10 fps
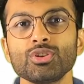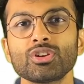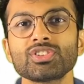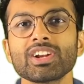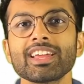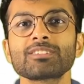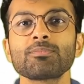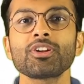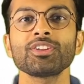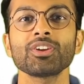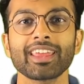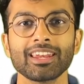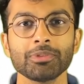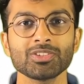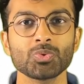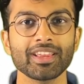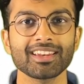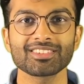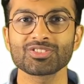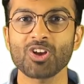You could try exploiting your enemy's
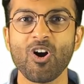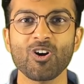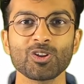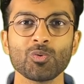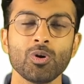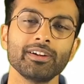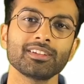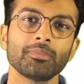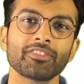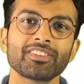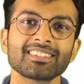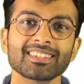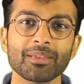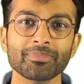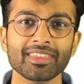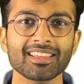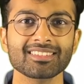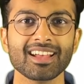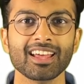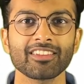weaknesses all you want, but if the same
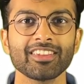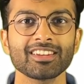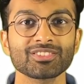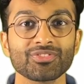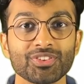things are a weakness